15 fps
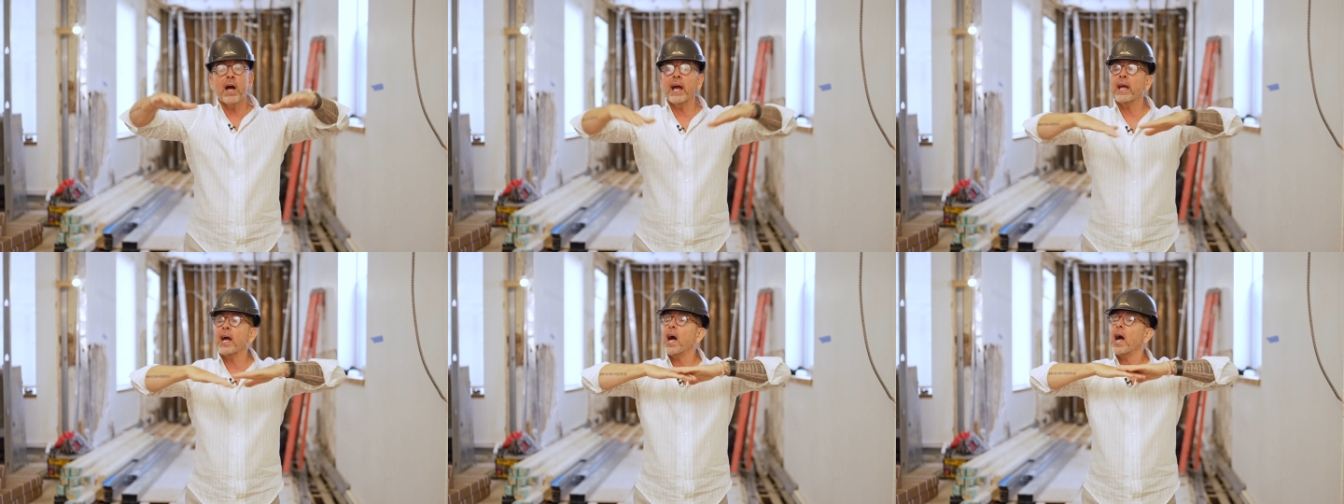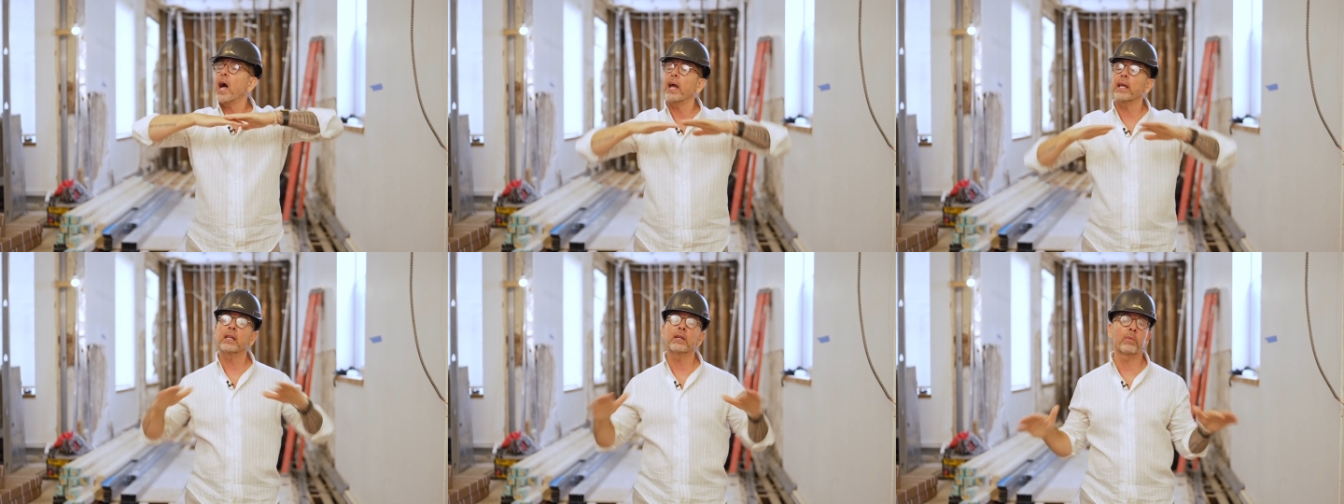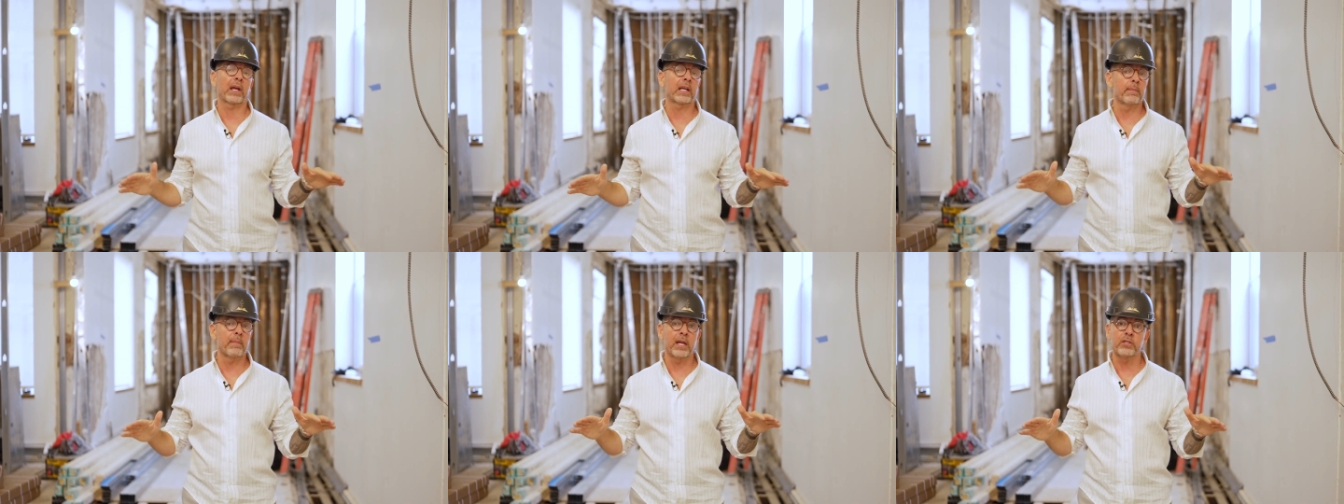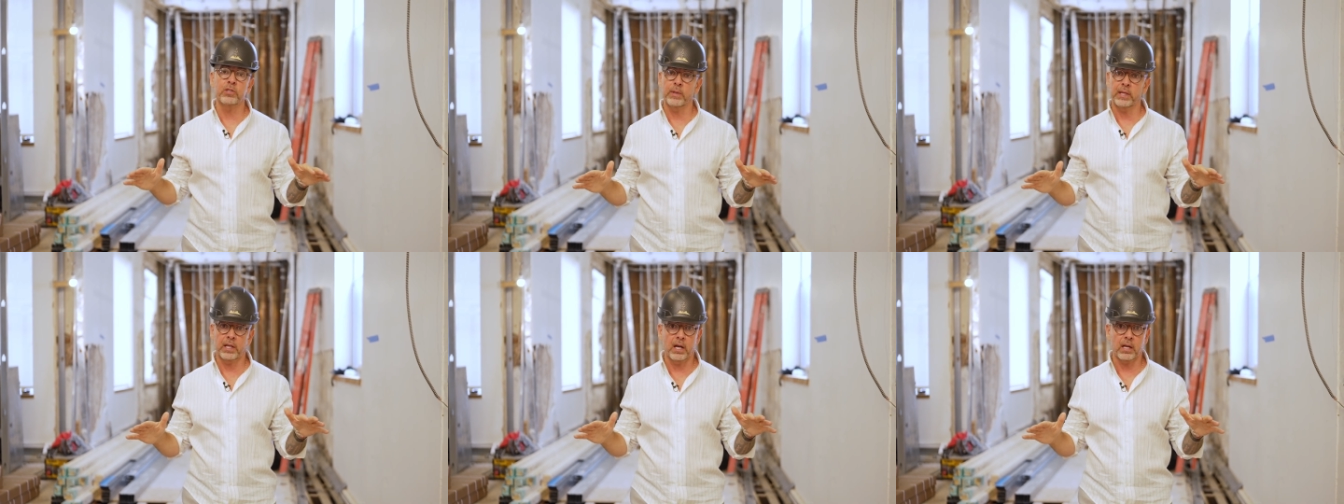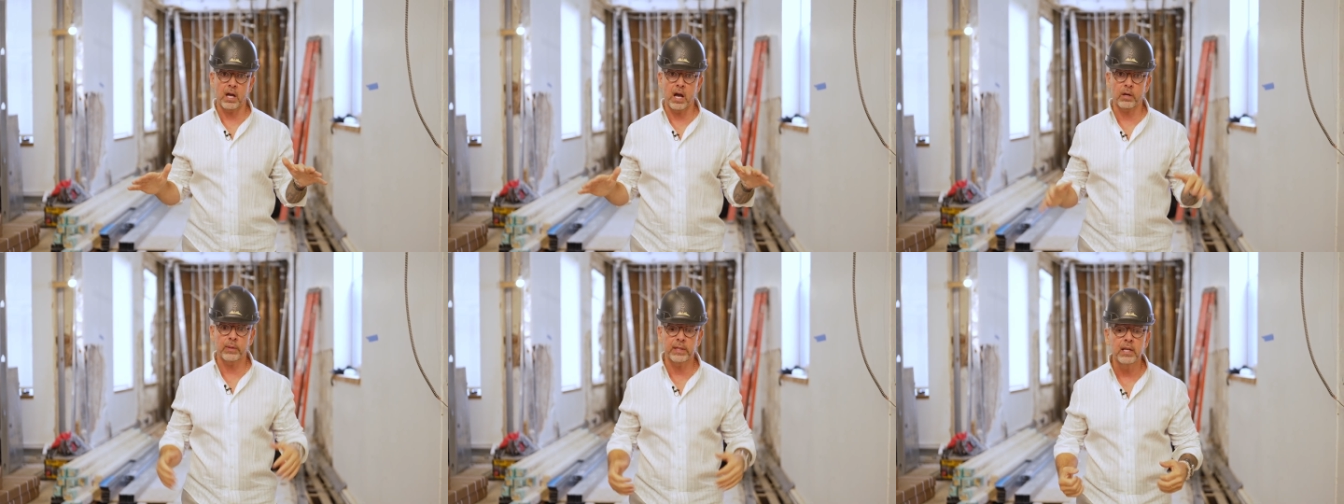I highly recommend doing it on
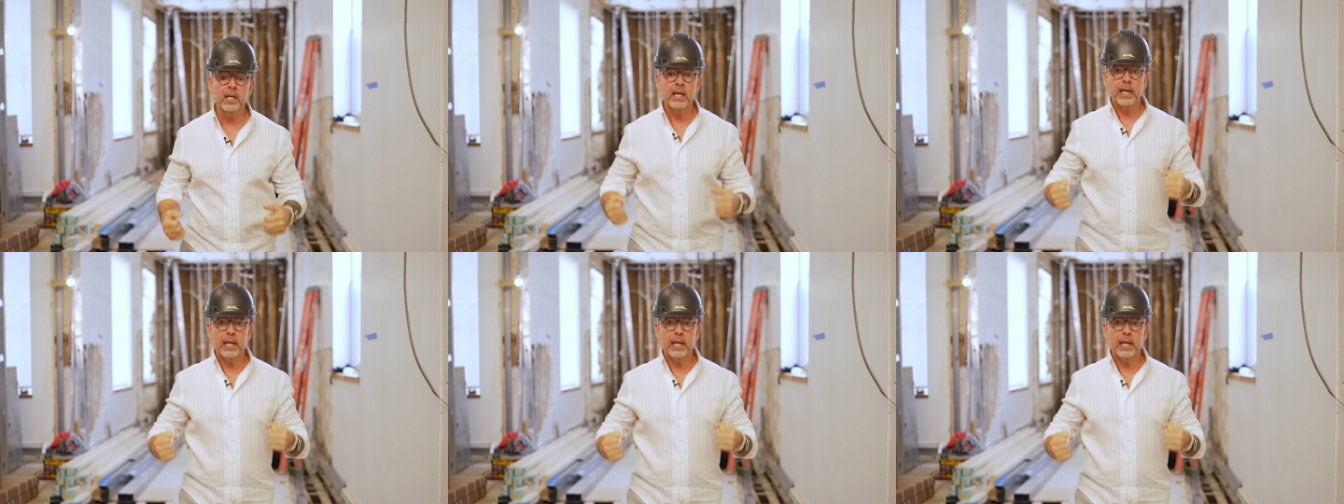concrete.